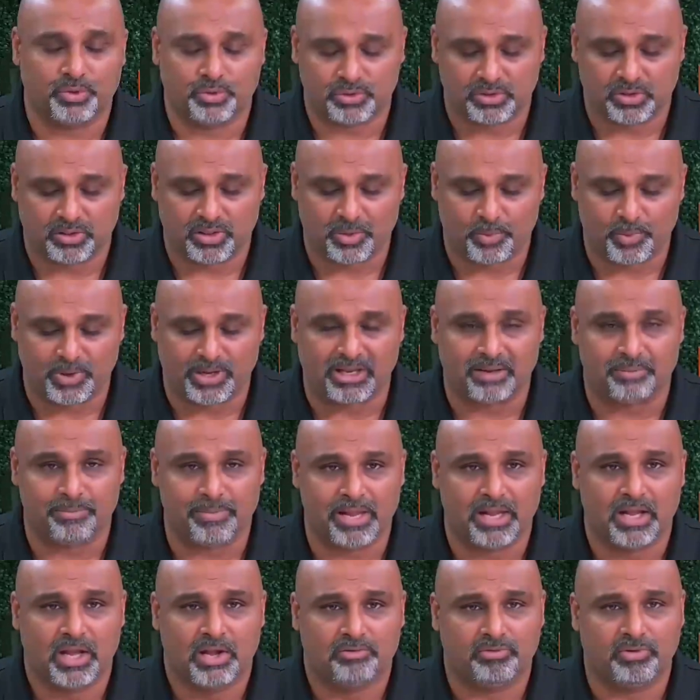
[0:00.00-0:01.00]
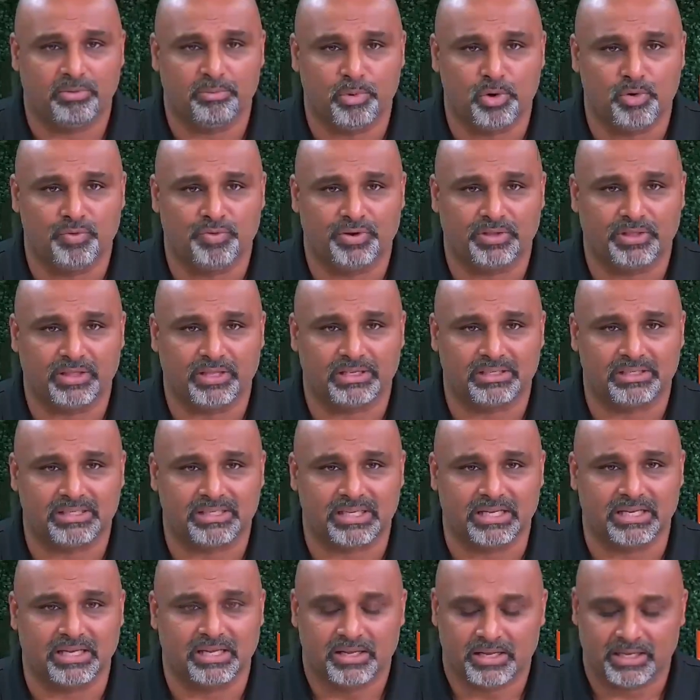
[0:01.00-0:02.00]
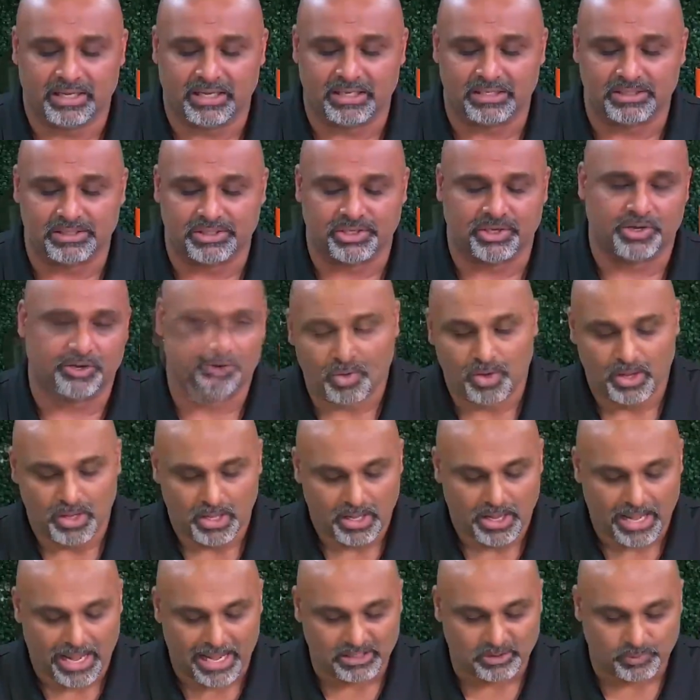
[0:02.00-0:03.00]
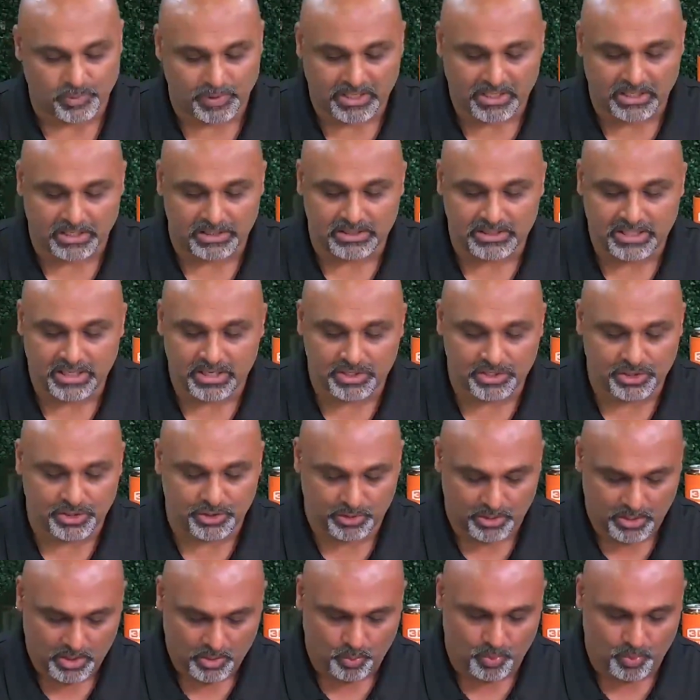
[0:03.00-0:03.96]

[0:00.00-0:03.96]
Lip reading: that we can make removing the teeth easier. As we continue, we